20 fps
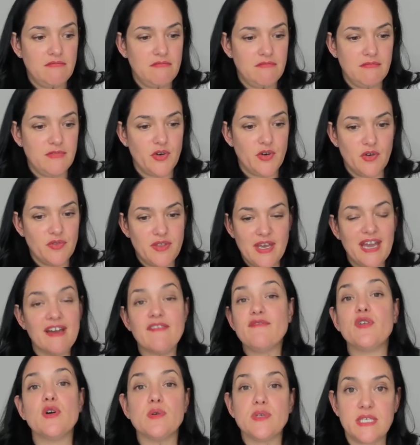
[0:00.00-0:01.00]
you know, they have
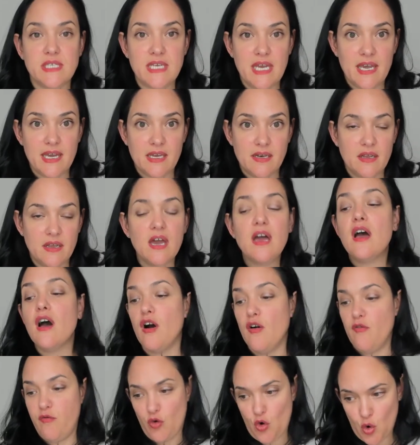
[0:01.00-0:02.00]
no say in.
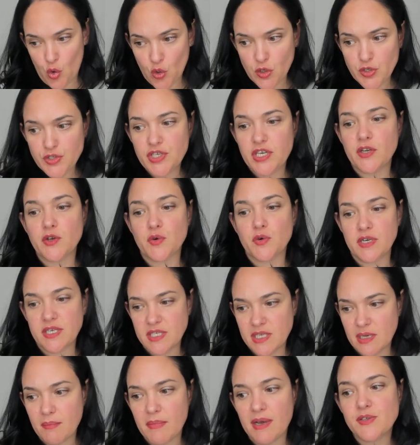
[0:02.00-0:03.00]
Of course,
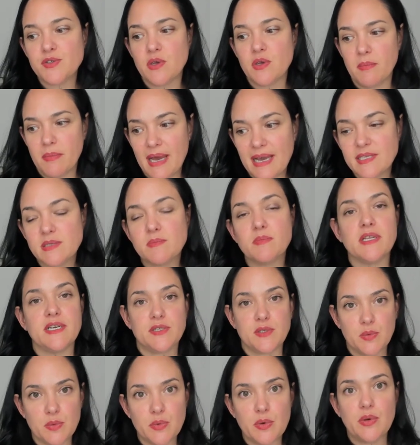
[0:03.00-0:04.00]
increasing muscle mass plays
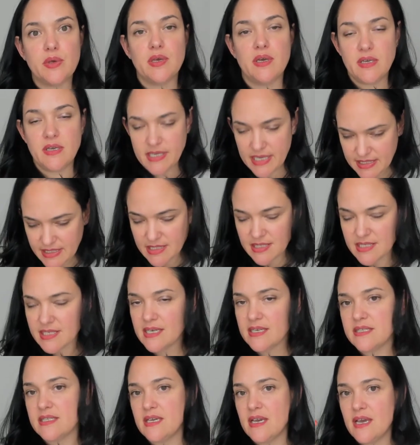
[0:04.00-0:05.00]
a role. Yes, it
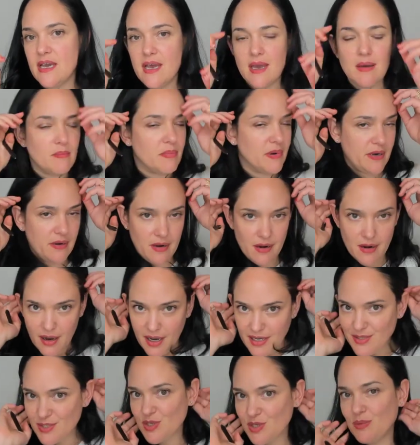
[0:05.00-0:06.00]
does. But
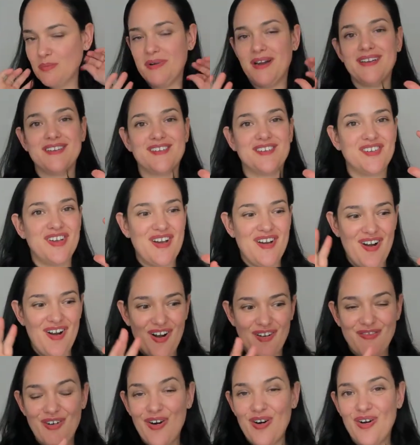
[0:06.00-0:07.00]
not as much
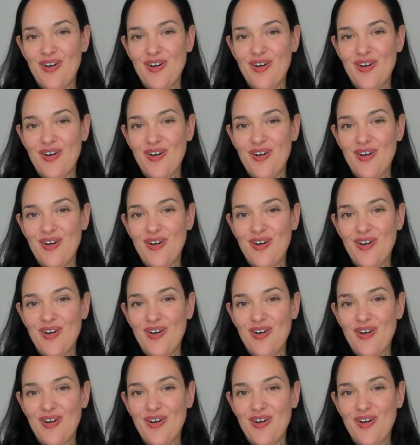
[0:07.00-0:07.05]
of a